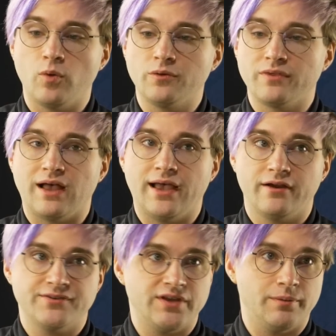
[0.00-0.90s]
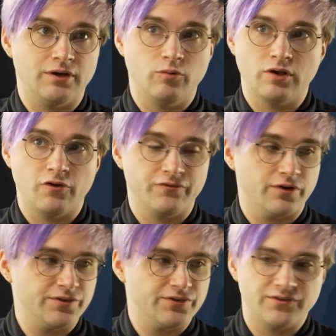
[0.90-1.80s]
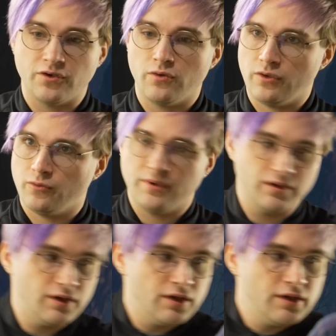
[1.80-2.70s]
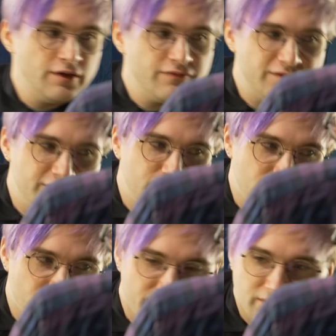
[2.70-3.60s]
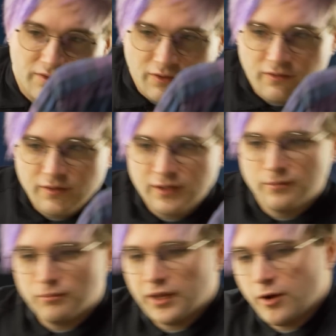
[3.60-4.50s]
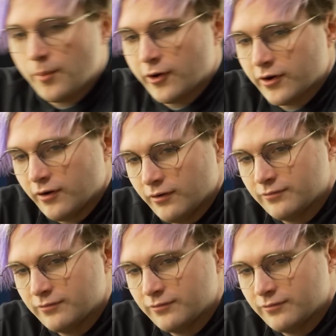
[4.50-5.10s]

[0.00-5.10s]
one with a higher stamina will go first. So first we do this little player marker.